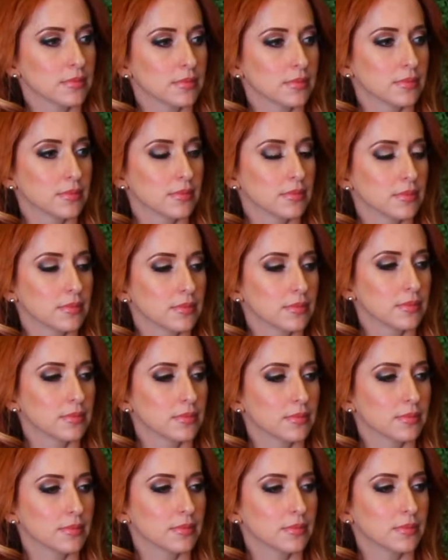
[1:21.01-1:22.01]

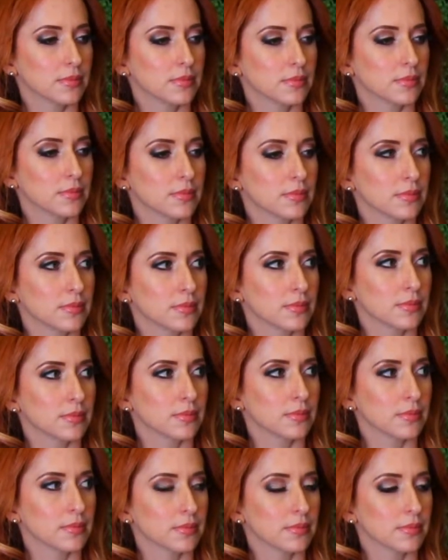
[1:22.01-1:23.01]

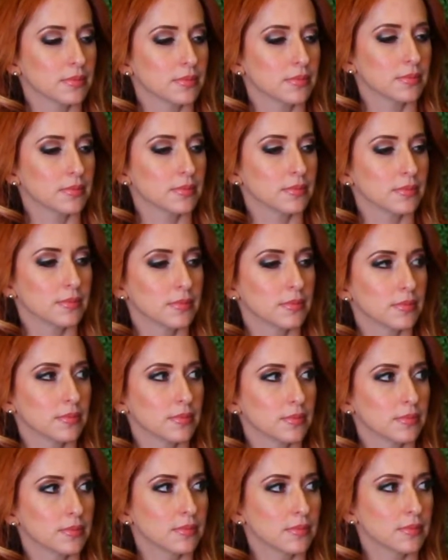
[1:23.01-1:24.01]
The person shown says nothing.